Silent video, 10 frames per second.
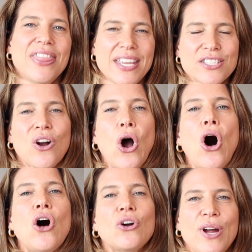These are
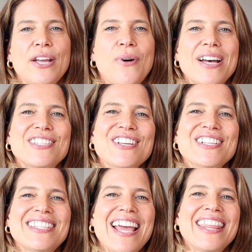all great
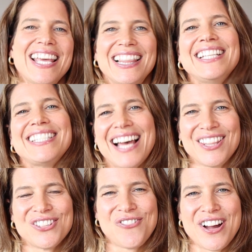questions and they lead to
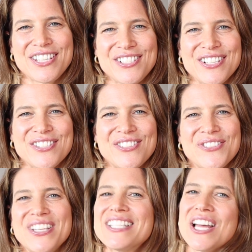other questions.
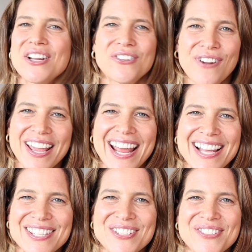So that's a great
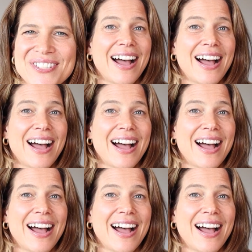answer.